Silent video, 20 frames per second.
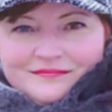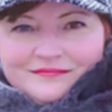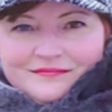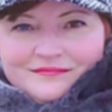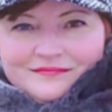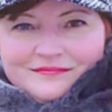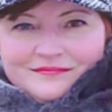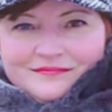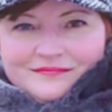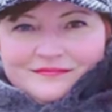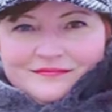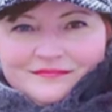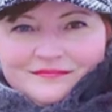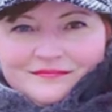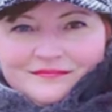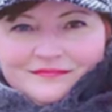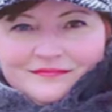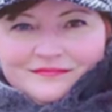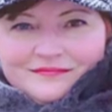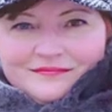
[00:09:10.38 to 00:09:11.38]

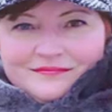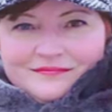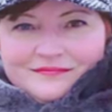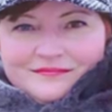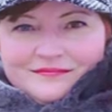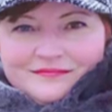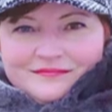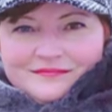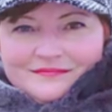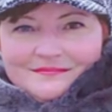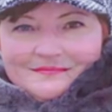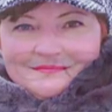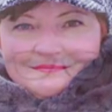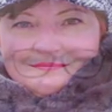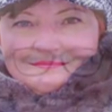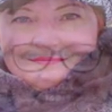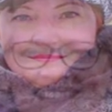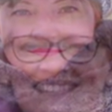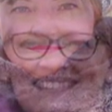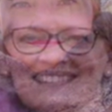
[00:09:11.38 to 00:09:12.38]

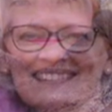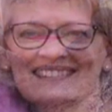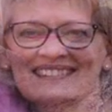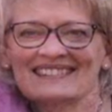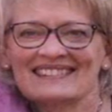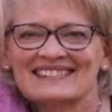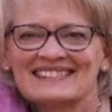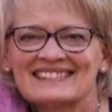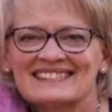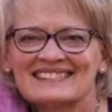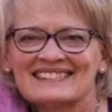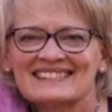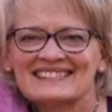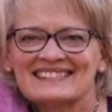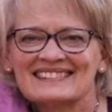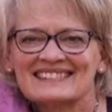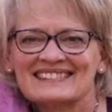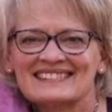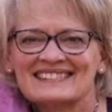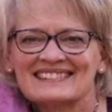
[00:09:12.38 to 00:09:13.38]

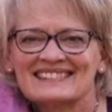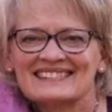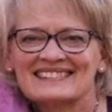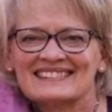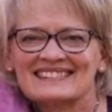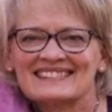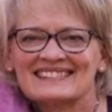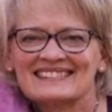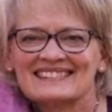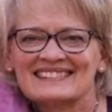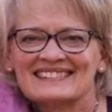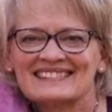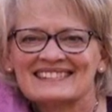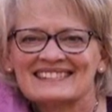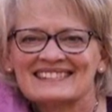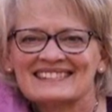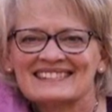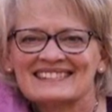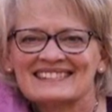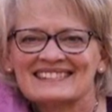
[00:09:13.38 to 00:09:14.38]

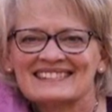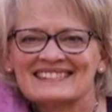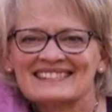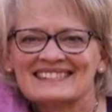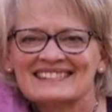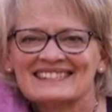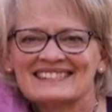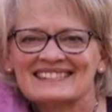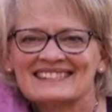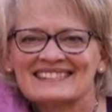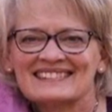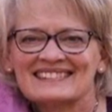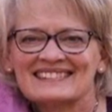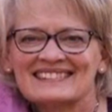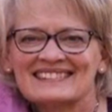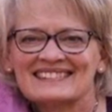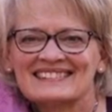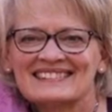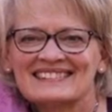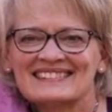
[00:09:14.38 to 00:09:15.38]

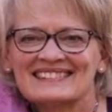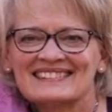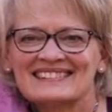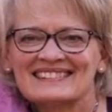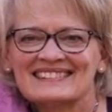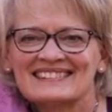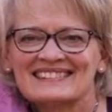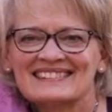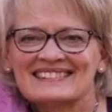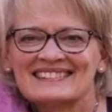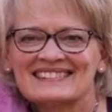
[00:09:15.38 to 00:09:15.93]
No one is speaking in this clip.